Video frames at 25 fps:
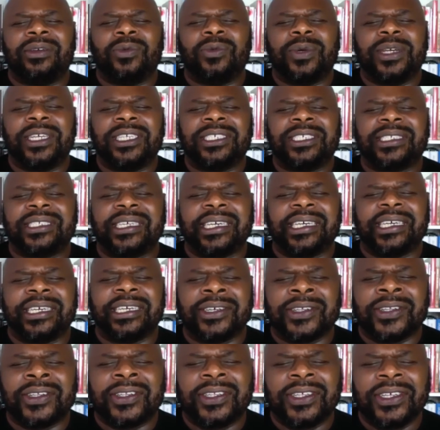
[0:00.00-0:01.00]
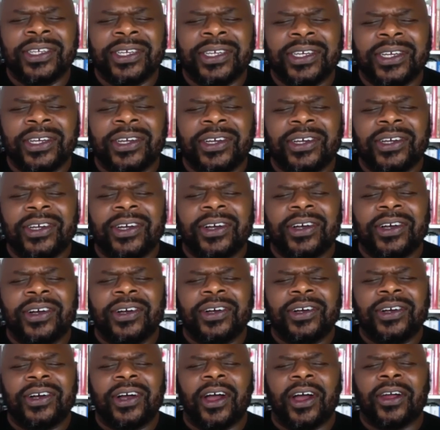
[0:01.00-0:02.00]
we still
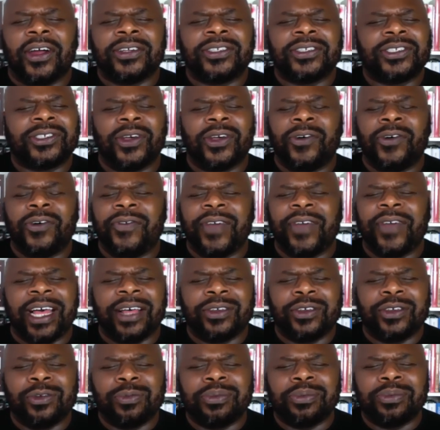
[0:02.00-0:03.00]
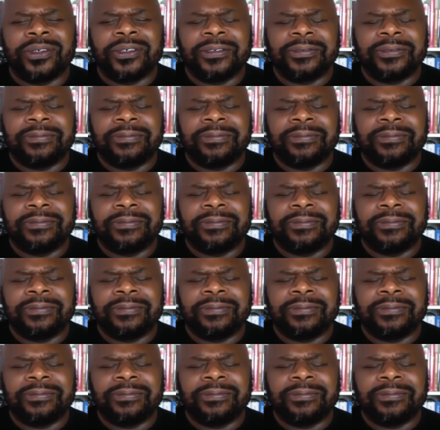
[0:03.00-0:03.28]
are so valuable.